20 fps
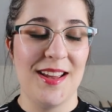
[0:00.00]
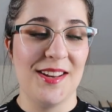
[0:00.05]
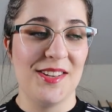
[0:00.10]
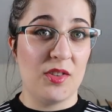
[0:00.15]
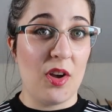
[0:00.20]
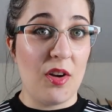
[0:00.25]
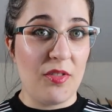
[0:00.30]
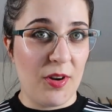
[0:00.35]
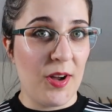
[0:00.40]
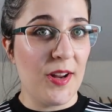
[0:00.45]

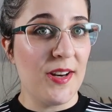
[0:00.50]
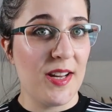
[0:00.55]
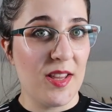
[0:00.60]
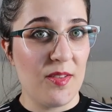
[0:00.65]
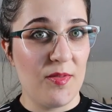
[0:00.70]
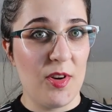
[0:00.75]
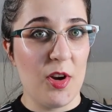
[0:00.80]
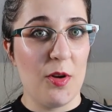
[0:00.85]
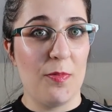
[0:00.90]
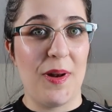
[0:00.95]
So I've got
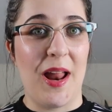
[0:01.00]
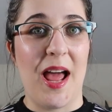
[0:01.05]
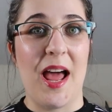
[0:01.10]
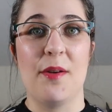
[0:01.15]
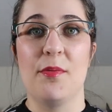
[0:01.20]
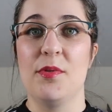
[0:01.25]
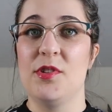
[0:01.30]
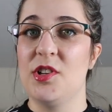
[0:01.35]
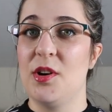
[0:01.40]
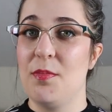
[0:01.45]
another video
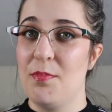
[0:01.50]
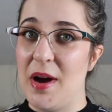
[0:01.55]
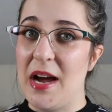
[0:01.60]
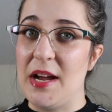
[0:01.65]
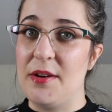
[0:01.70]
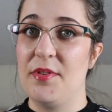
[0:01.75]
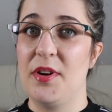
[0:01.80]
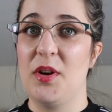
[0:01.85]
planned, which I might